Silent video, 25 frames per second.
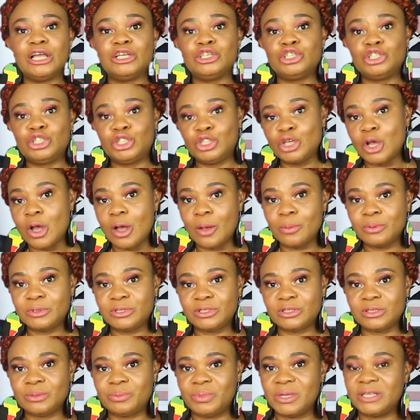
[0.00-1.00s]

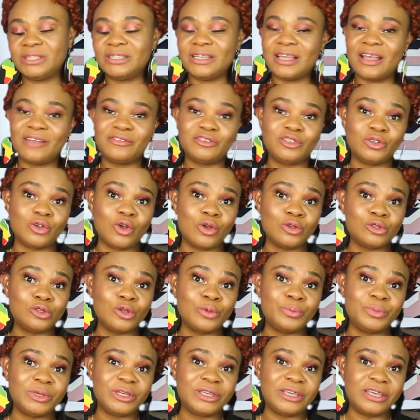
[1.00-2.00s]
shops, but you have to
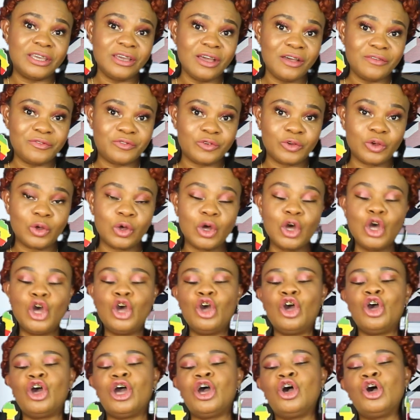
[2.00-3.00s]
also be careful.
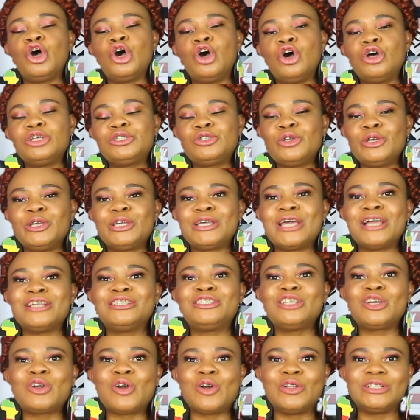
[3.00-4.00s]
Also you
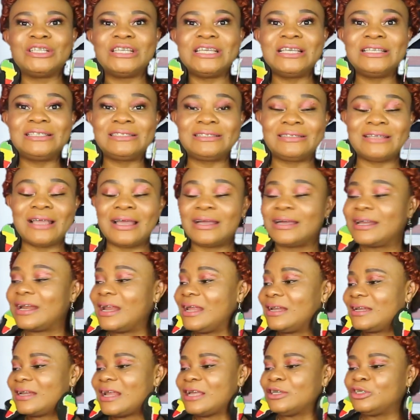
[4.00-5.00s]
can check on
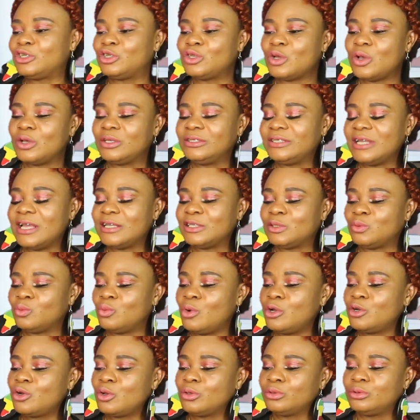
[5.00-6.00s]
Instagram. I'm sure there's
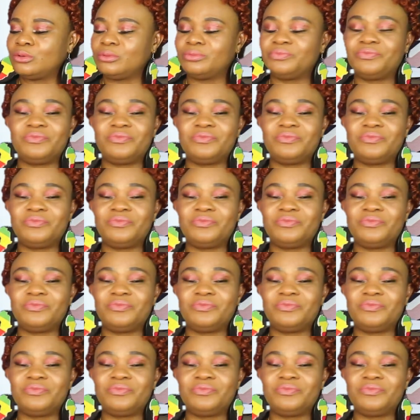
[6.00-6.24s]
one or